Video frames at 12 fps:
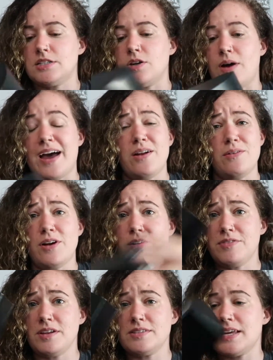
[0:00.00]
So I don't know
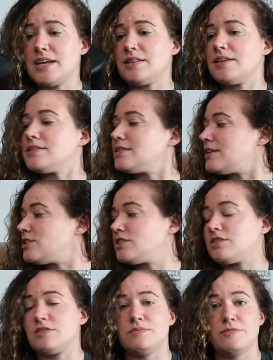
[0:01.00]
if they'll take this. I
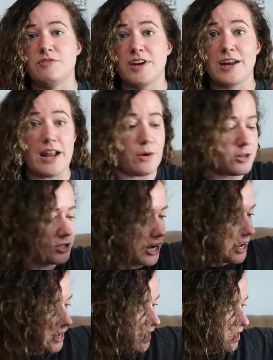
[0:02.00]
just figured I would
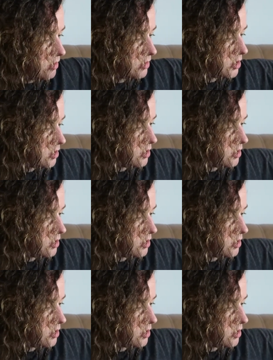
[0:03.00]
try it out.